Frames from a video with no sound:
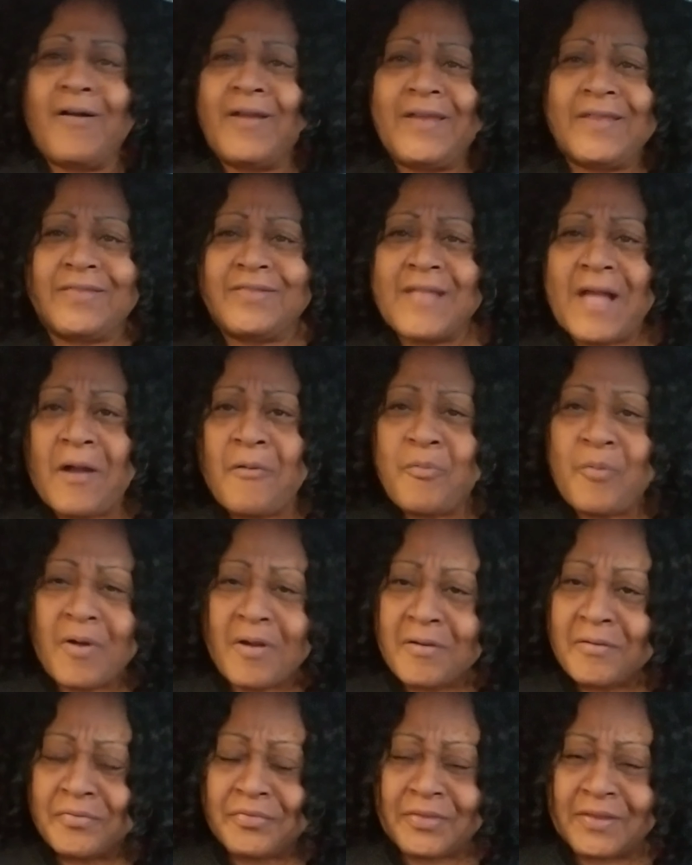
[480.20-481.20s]
is not
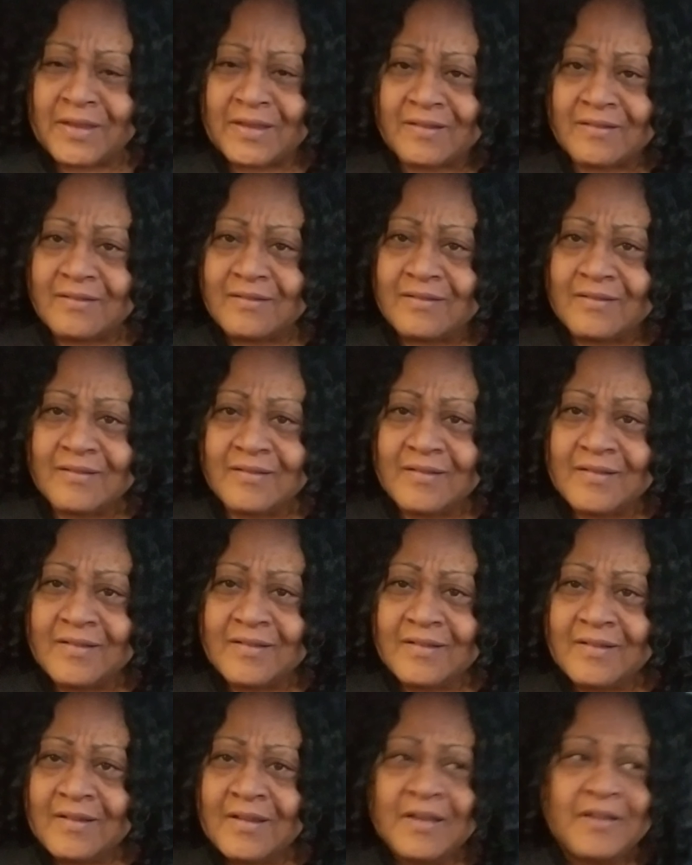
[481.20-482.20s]
worth it.
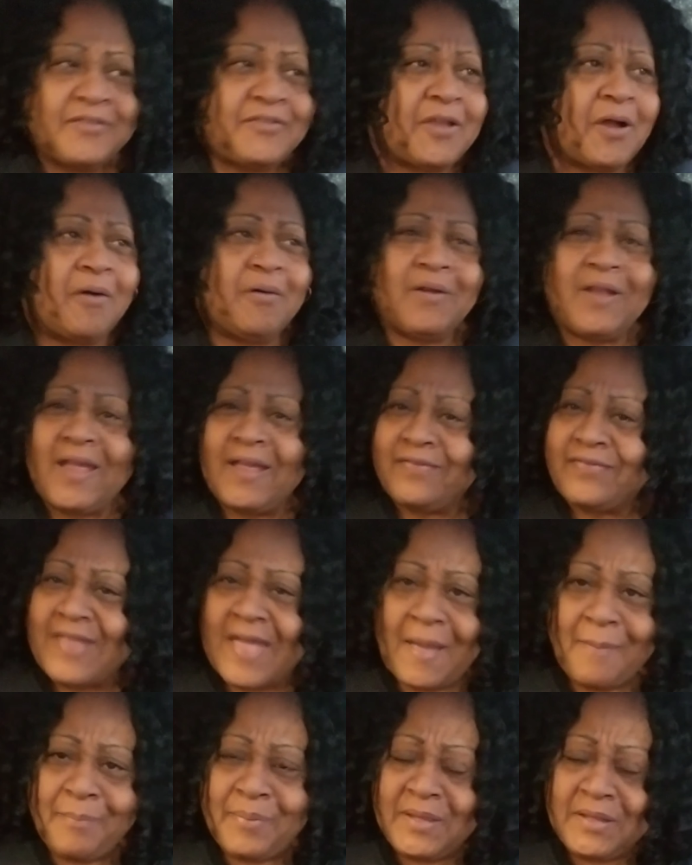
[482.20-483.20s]
Don't let
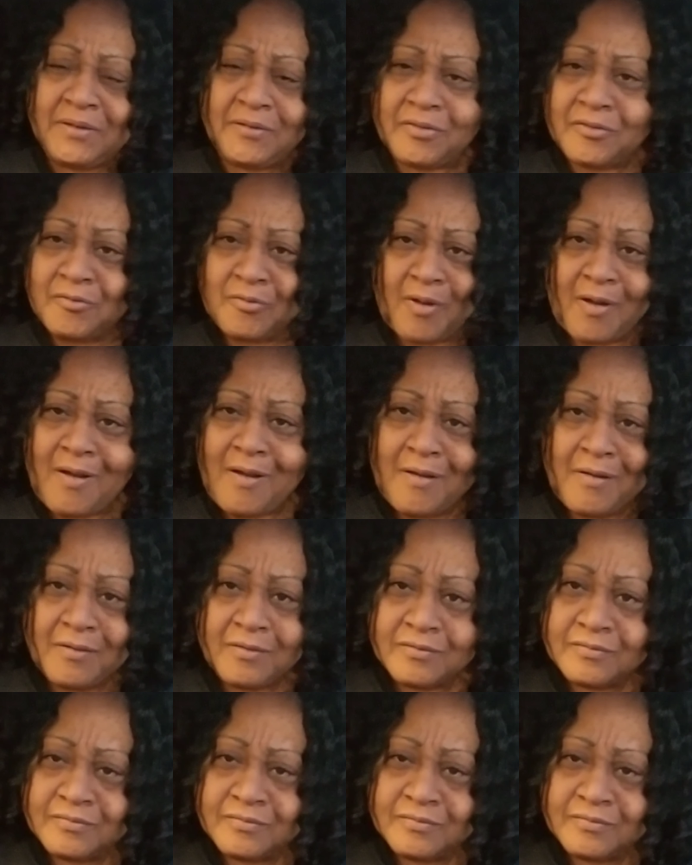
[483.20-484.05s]
that be the straw.